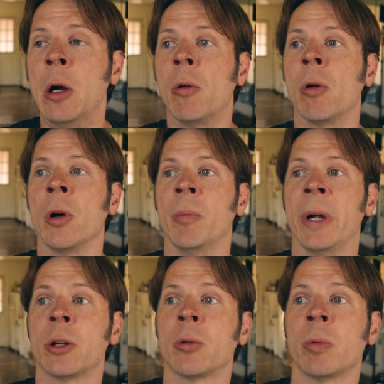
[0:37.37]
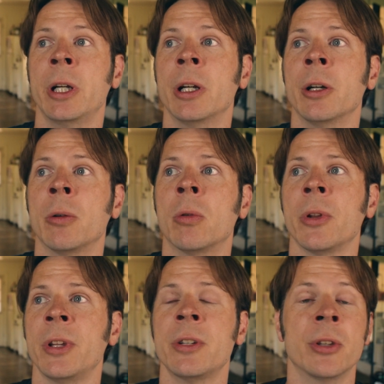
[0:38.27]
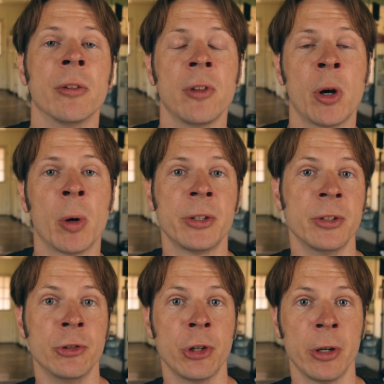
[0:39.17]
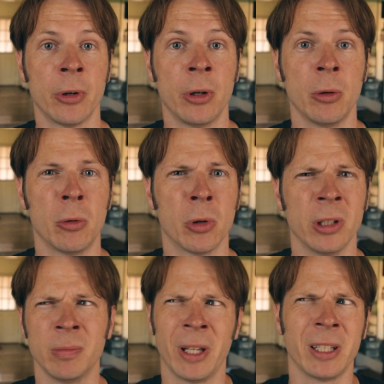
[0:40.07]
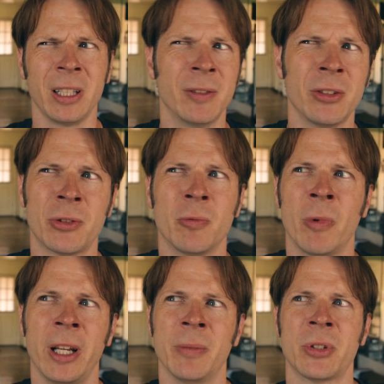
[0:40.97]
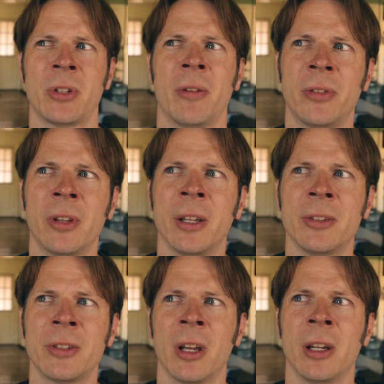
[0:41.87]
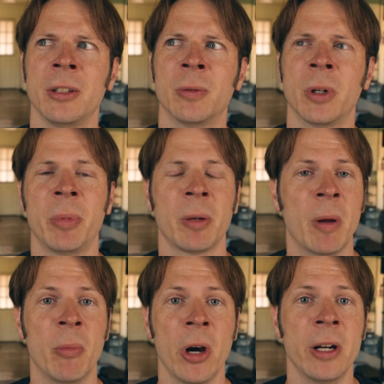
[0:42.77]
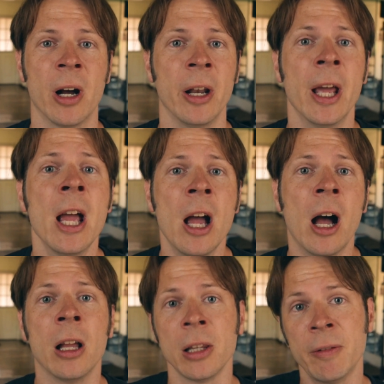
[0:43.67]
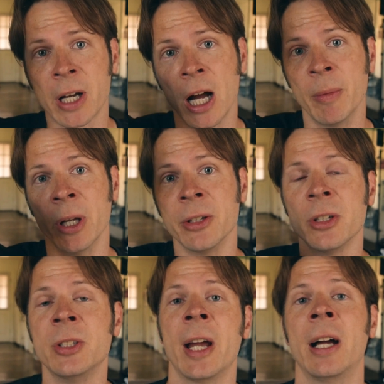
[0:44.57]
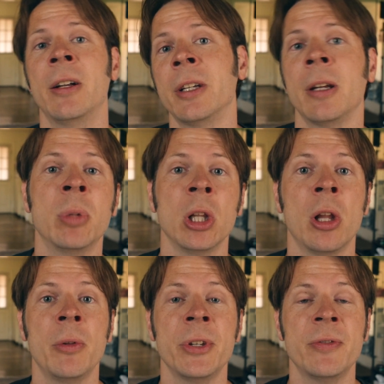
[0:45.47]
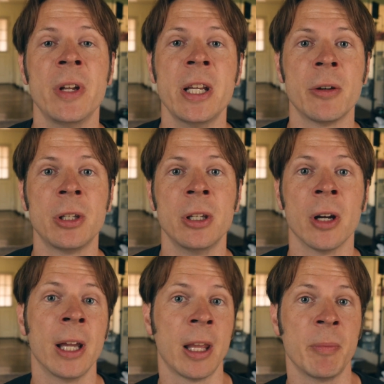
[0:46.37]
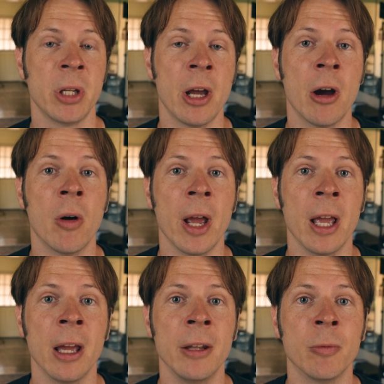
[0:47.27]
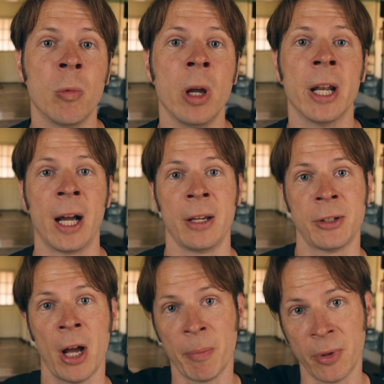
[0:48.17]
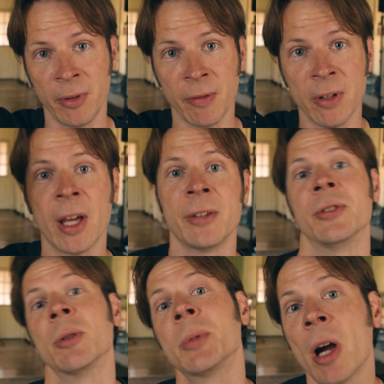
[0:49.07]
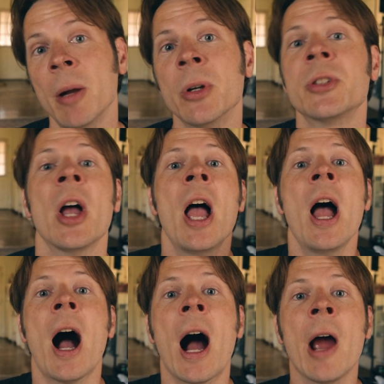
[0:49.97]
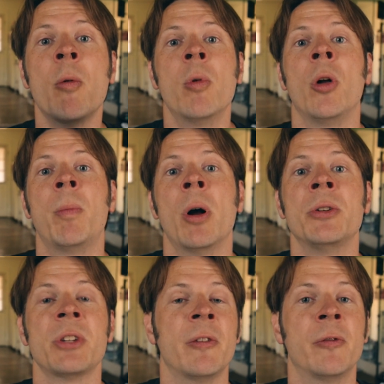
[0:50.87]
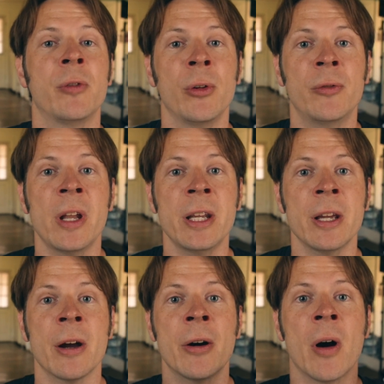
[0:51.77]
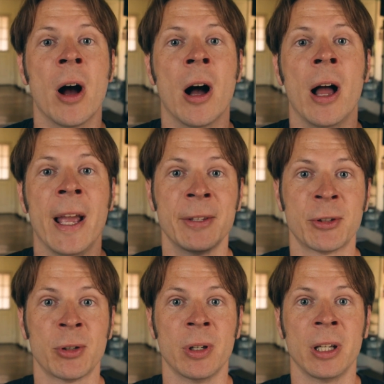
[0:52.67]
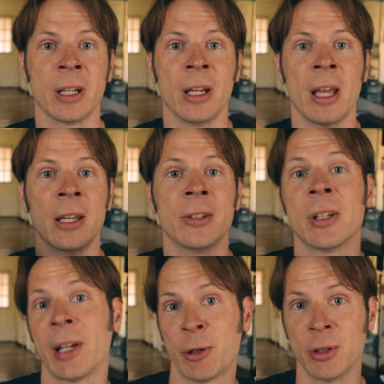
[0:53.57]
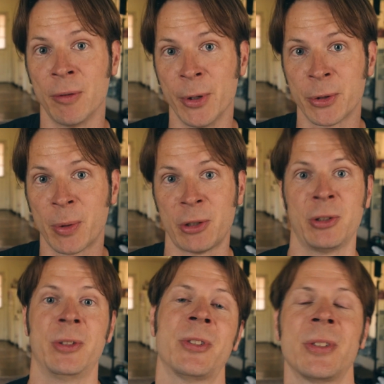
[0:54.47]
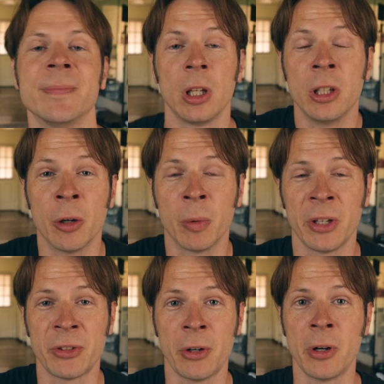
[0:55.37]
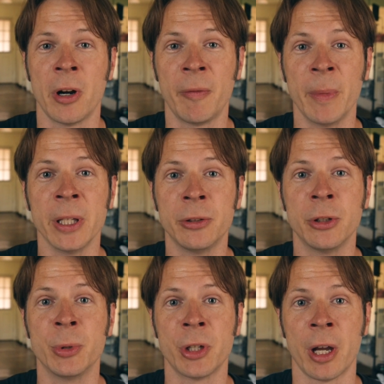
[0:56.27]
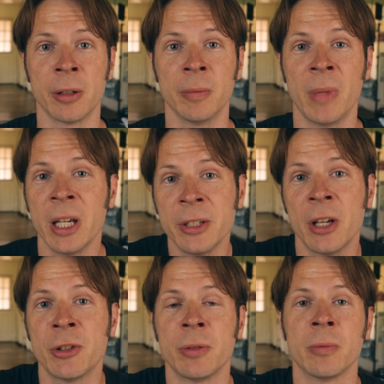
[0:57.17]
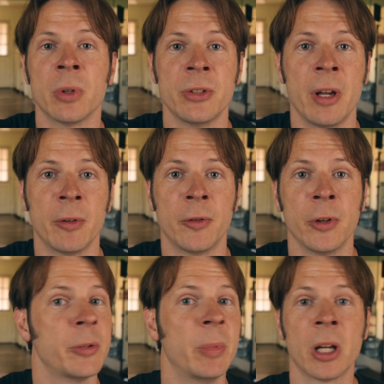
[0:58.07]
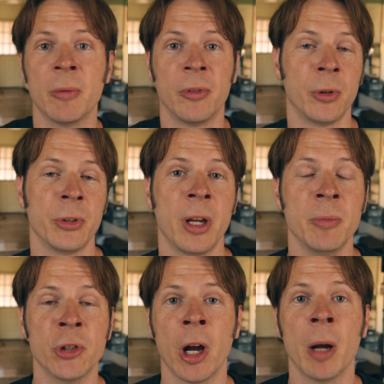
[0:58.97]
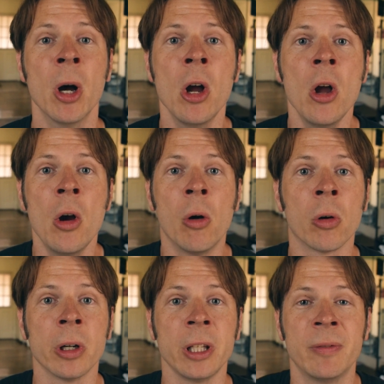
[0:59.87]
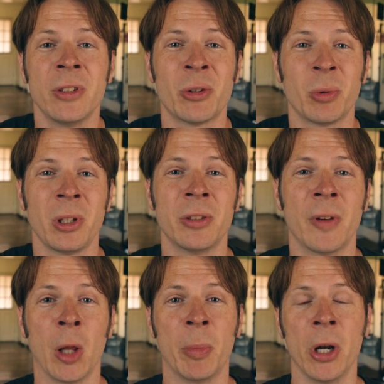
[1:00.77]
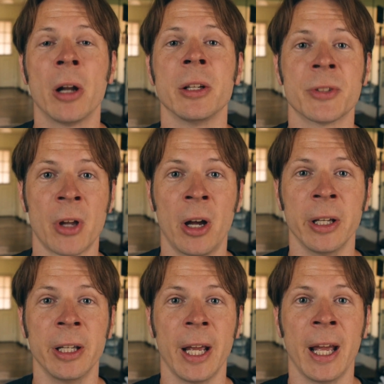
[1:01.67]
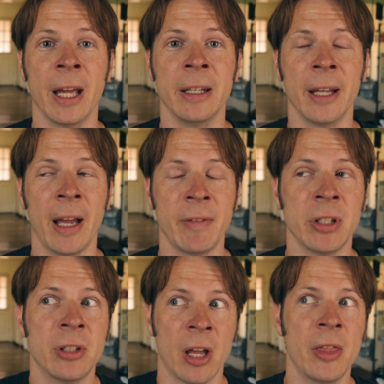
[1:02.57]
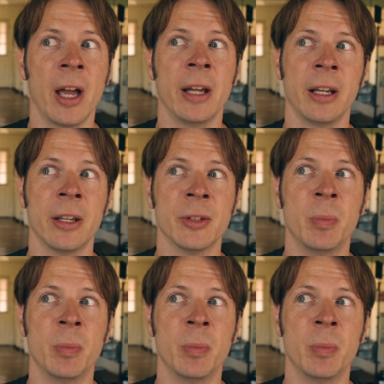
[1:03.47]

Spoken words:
or my career, or things in the flow arts in general, or like even just random stuff that you'd want to pick my brain on. Leave a comment down below this video here and let me know. And when I top the 50,000 subscribers, I will post a full video answering a selection of those questions. You know, when I started off my YouTube channel, my intention was never for it to become a full-time job or even to really develop an audience on it. And having done that has